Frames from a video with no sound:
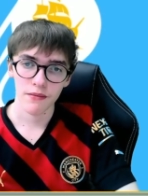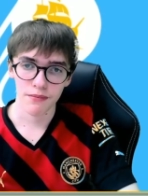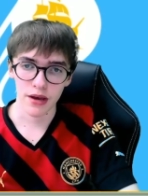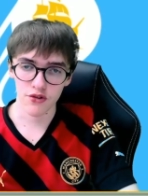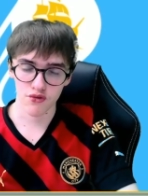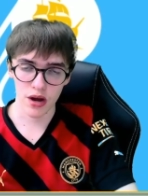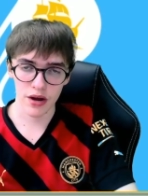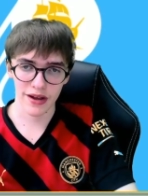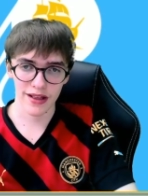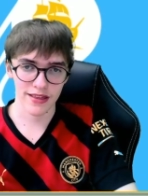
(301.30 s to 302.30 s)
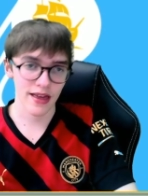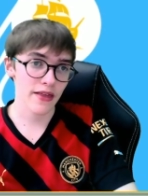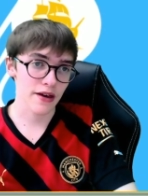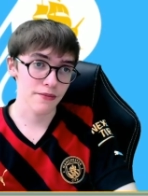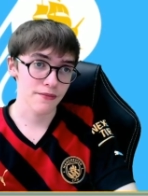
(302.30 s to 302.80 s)
But Joao
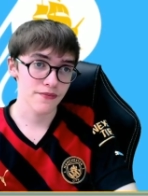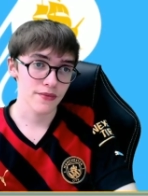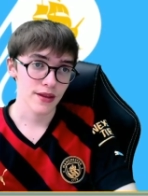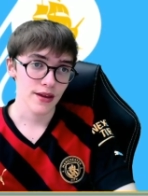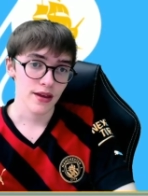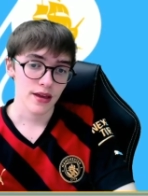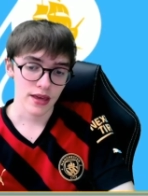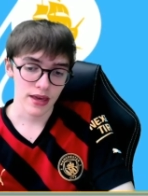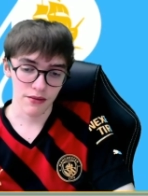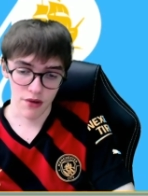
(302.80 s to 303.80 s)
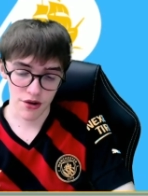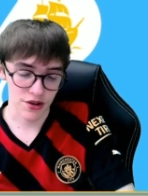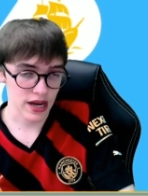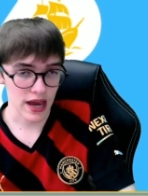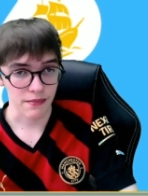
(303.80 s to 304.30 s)
Cancelo, he
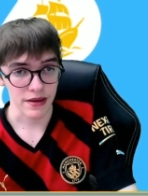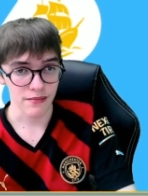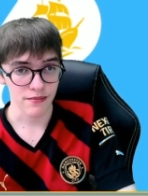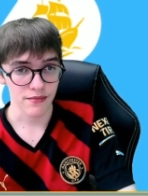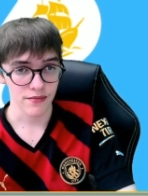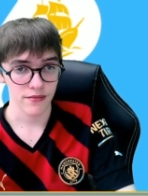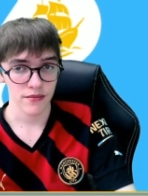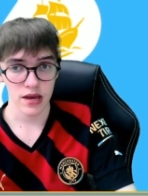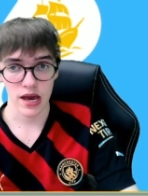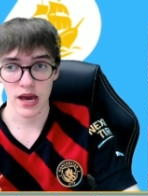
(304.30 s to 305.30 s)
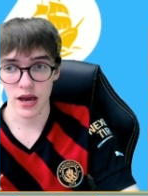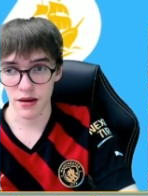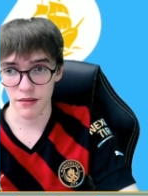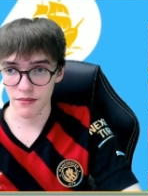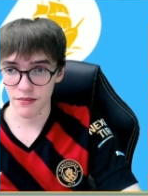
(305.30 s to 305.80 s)
wasn't happy.
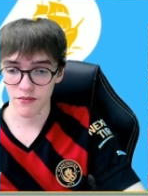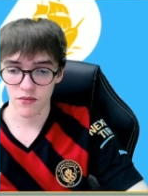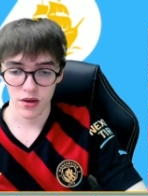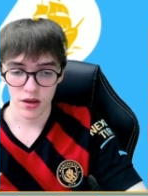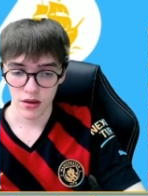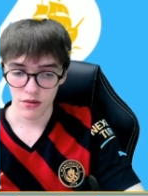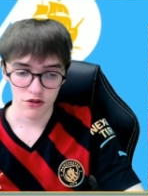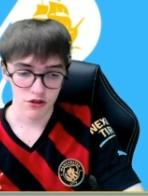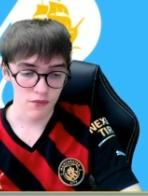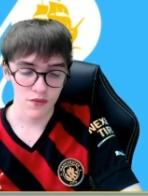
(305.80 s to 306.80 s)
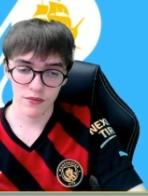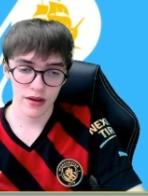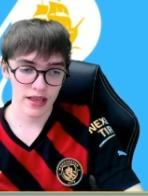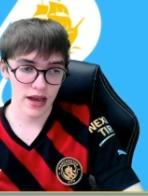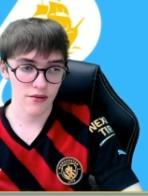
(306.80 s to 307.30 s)
Um, something
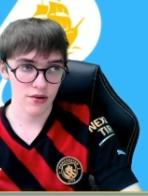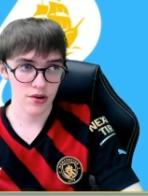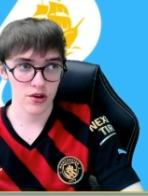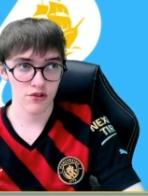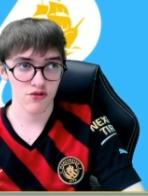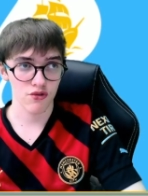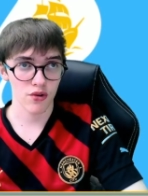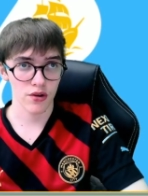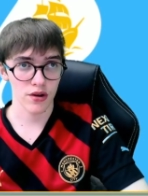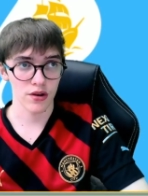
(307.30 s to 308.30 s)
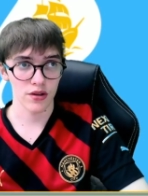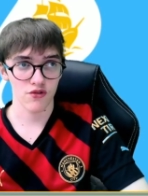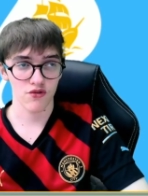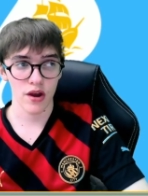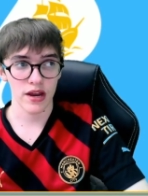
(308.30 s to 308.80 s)
went down on a, on the
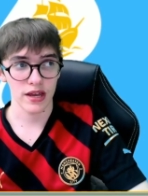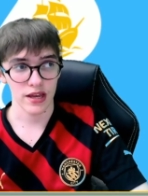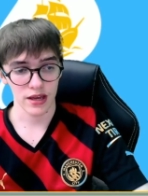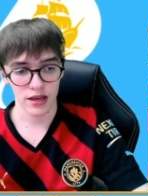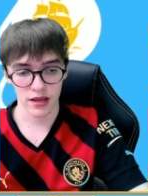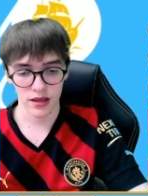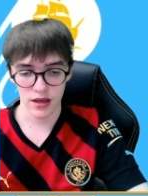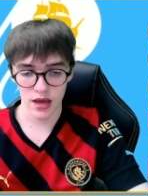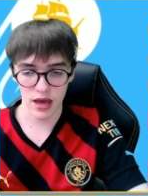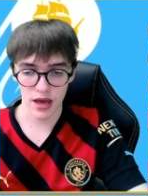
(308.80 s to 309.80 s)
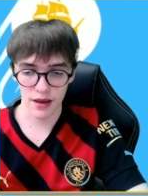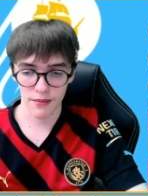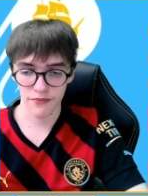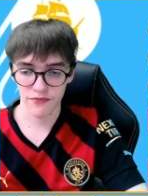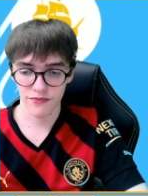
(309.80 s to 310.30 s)
training.
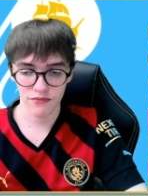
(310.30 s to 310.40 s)
Um,